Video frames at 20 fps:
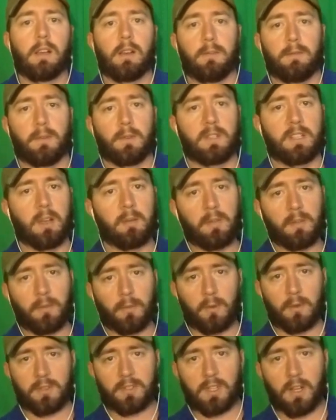For
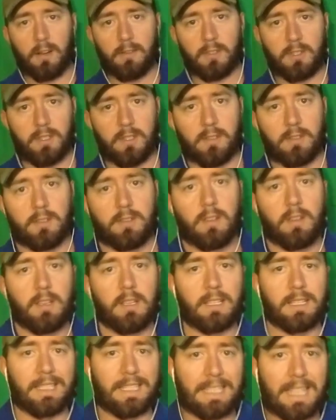W4 services
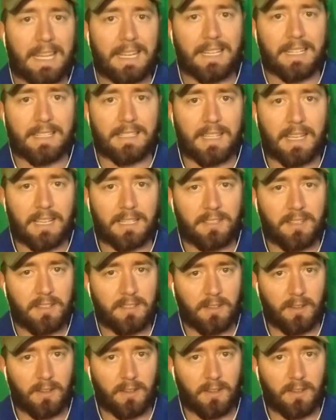in Canadian Texas,